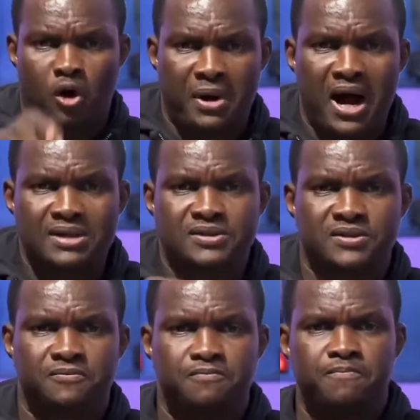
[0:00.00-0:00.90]
your
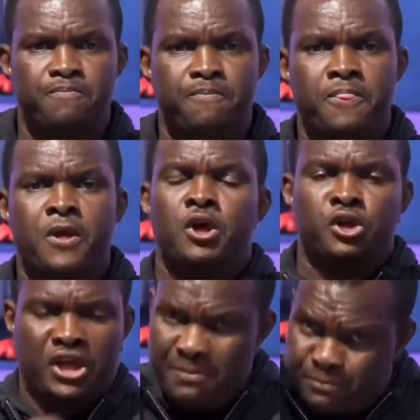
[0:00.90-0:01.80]
part.
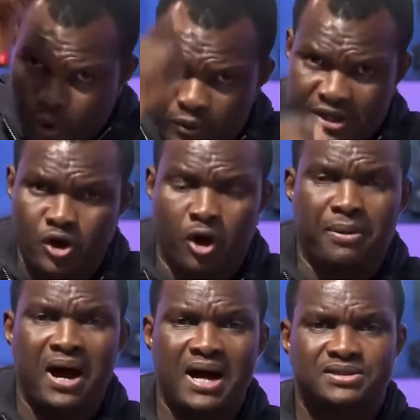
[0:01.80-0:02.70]
Keep doing
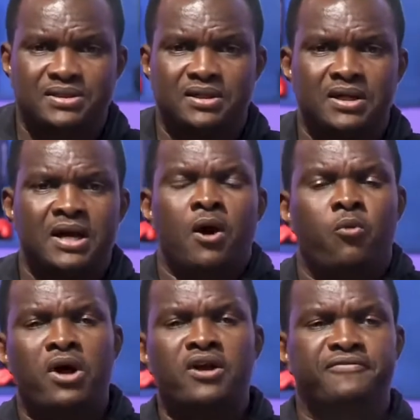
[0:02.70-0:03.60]
your part.
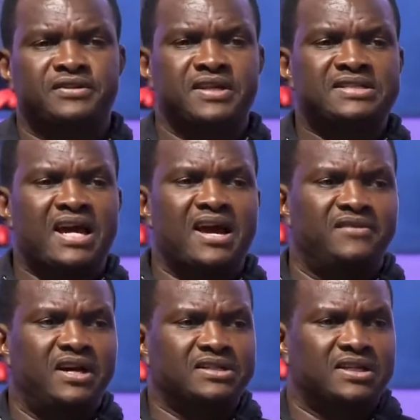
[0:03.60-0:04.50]
One of the things I
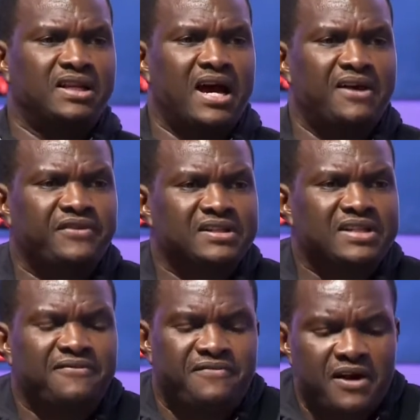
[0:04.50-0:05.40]
have learned in life
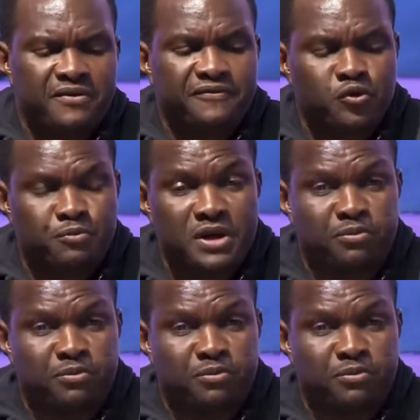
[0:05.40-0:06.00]
is that very few